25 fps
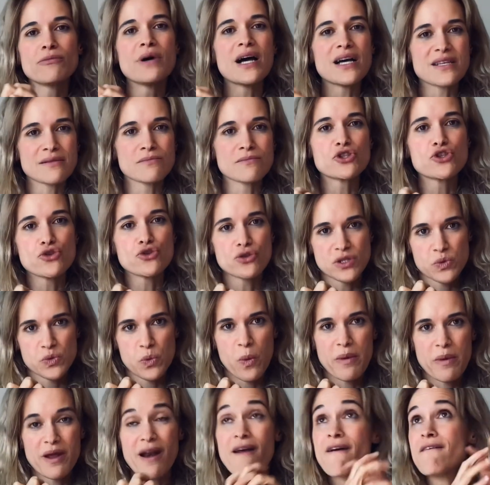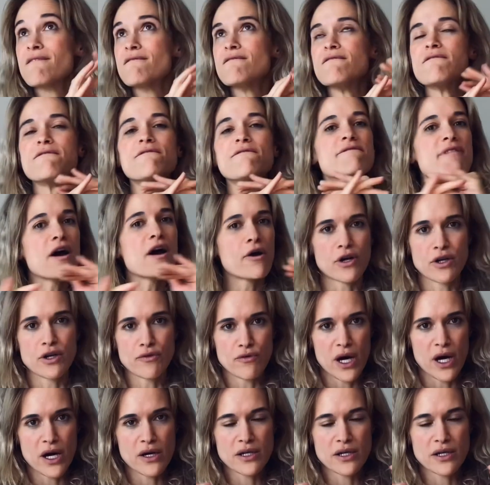as mature as women. Very rare.